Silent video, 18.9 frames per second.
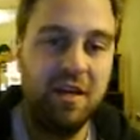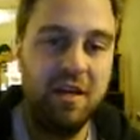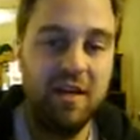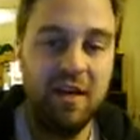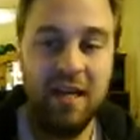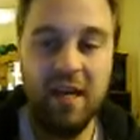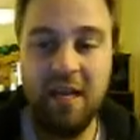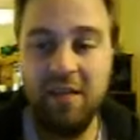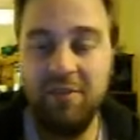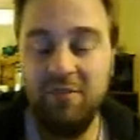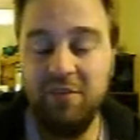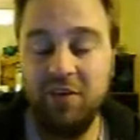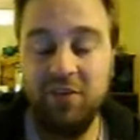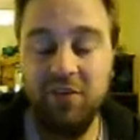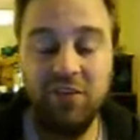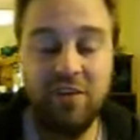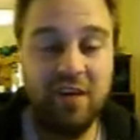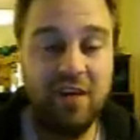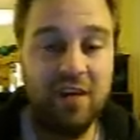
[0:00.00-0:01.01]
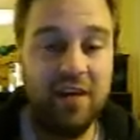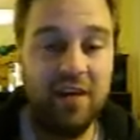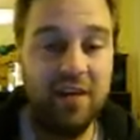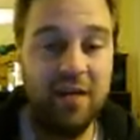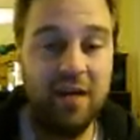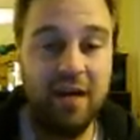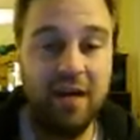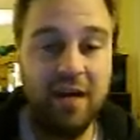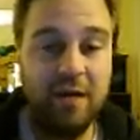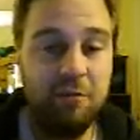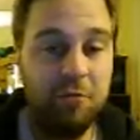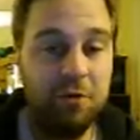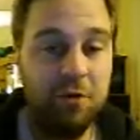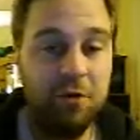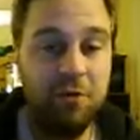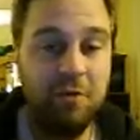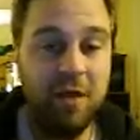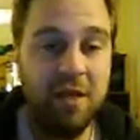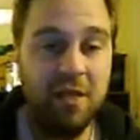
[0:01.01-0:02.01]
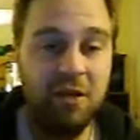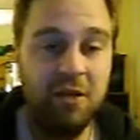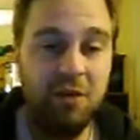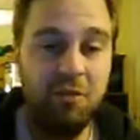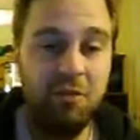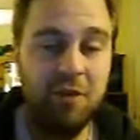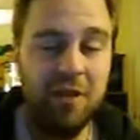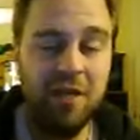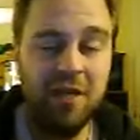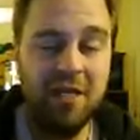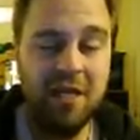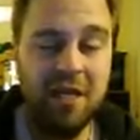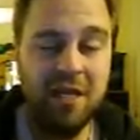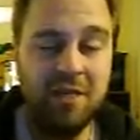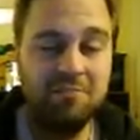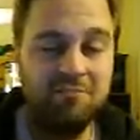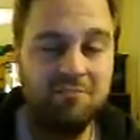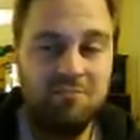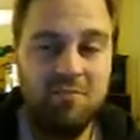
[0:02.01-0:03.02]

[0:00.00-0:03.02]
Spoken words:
And if it's a rune that you don't really need,